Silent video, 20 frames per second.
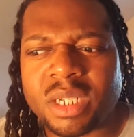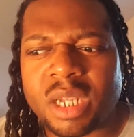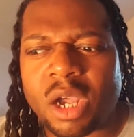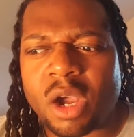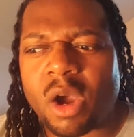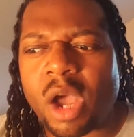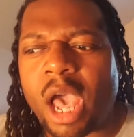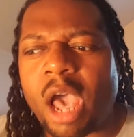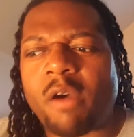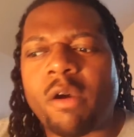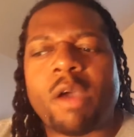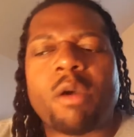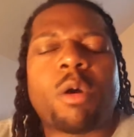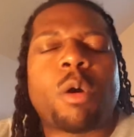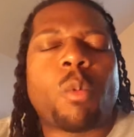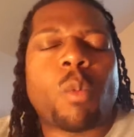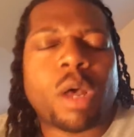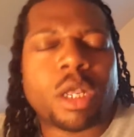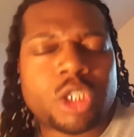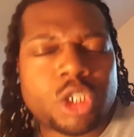or how I
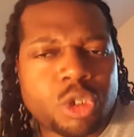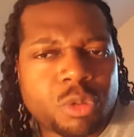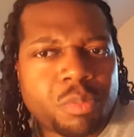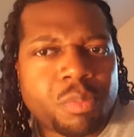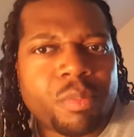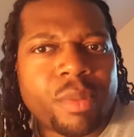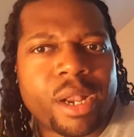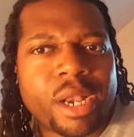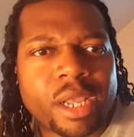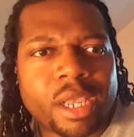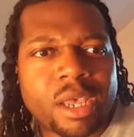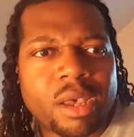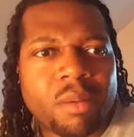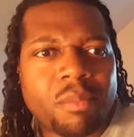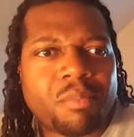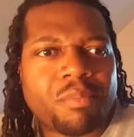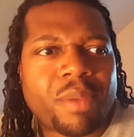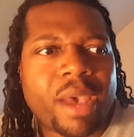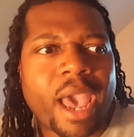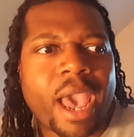would want Superman to
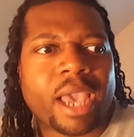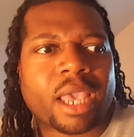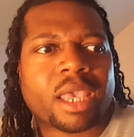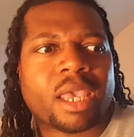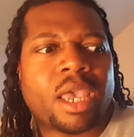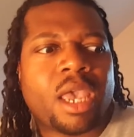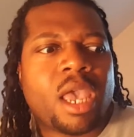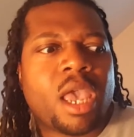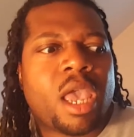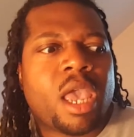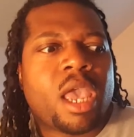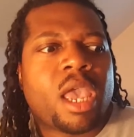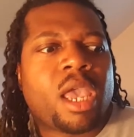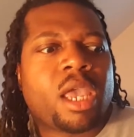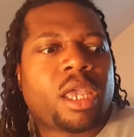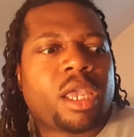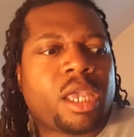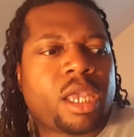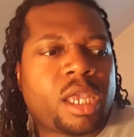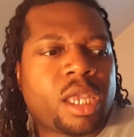come back,
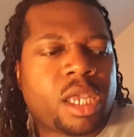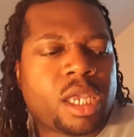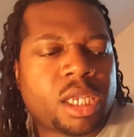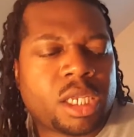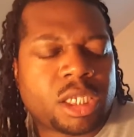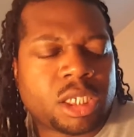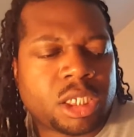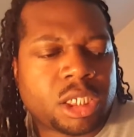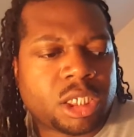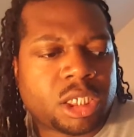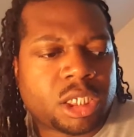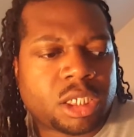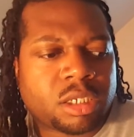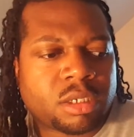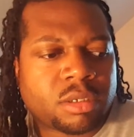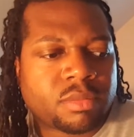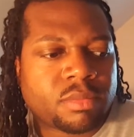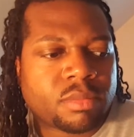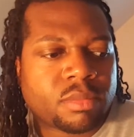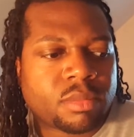is
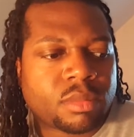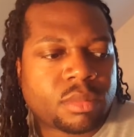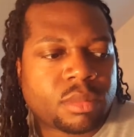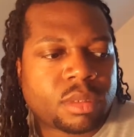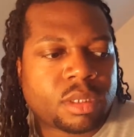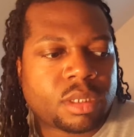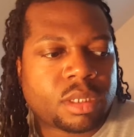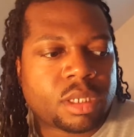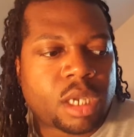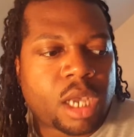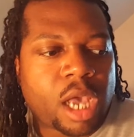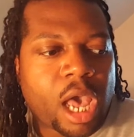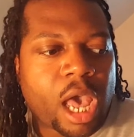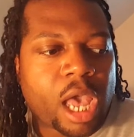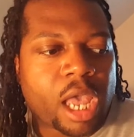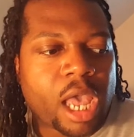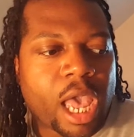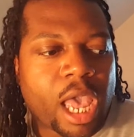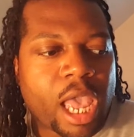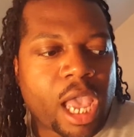
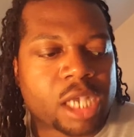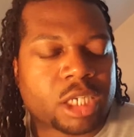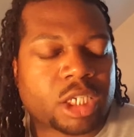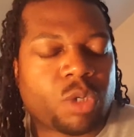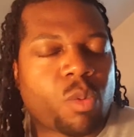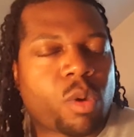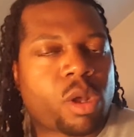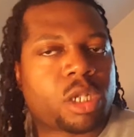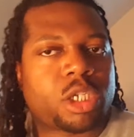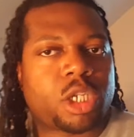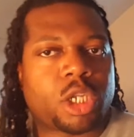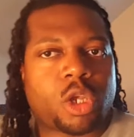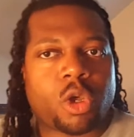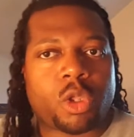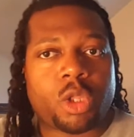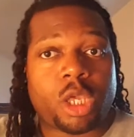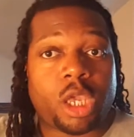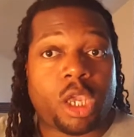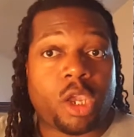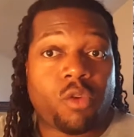I actually wanted to go
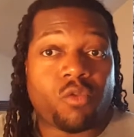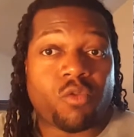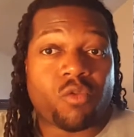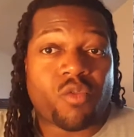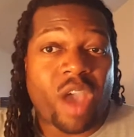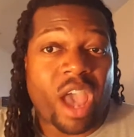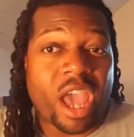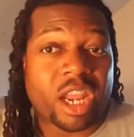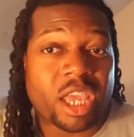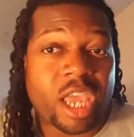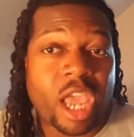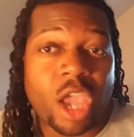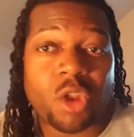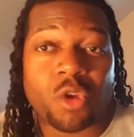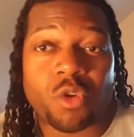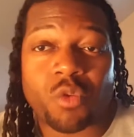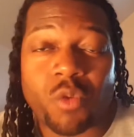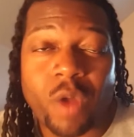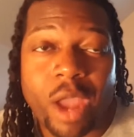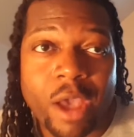the
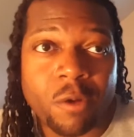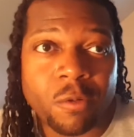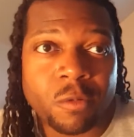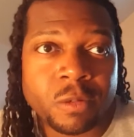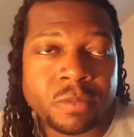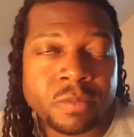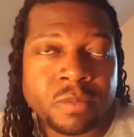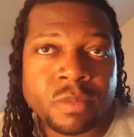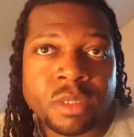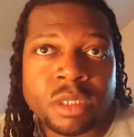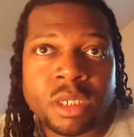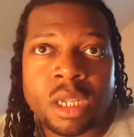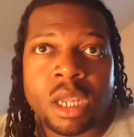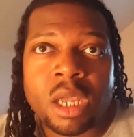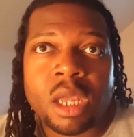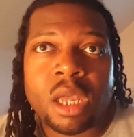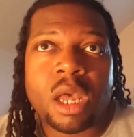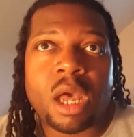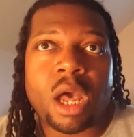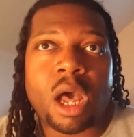Eradicator route.
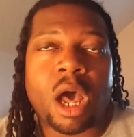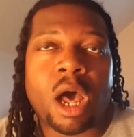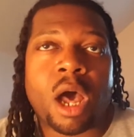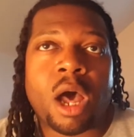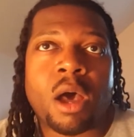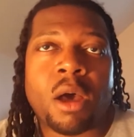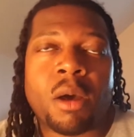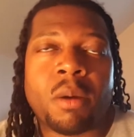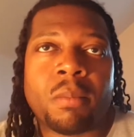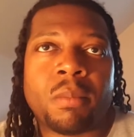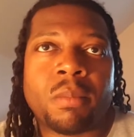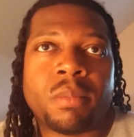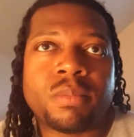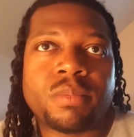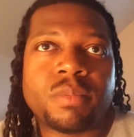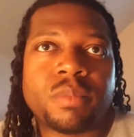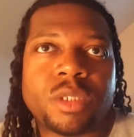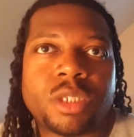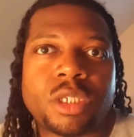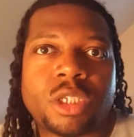The
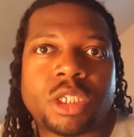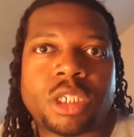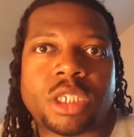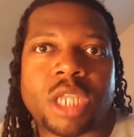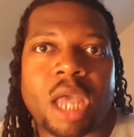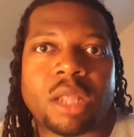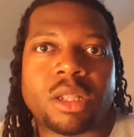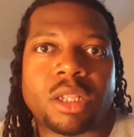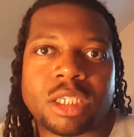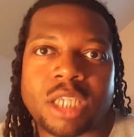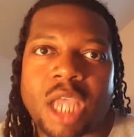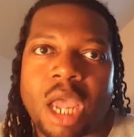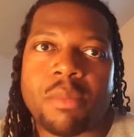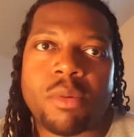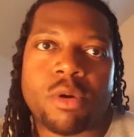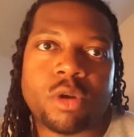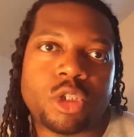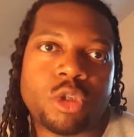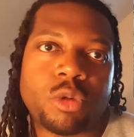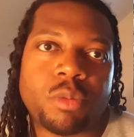
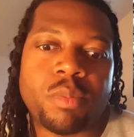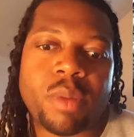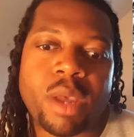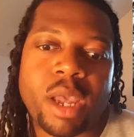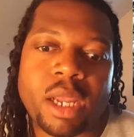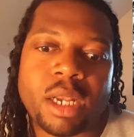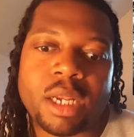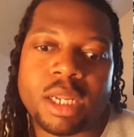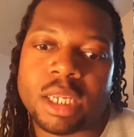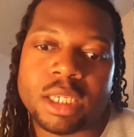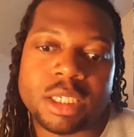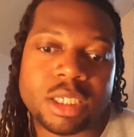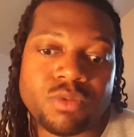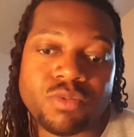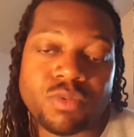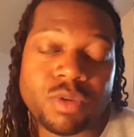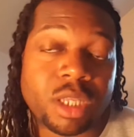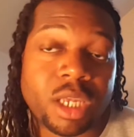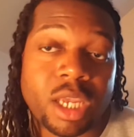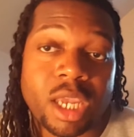Cyborg Superman isn't
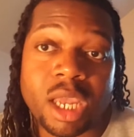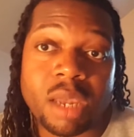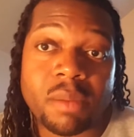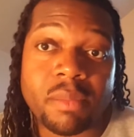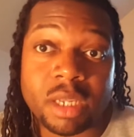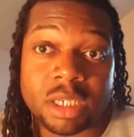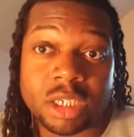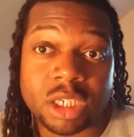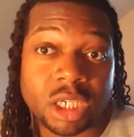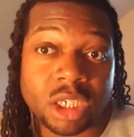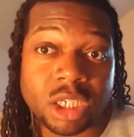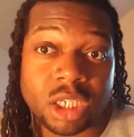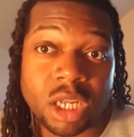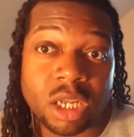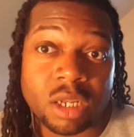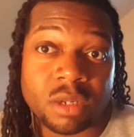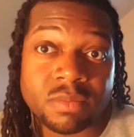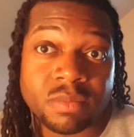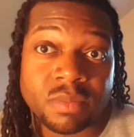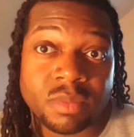really him, it's just
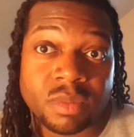a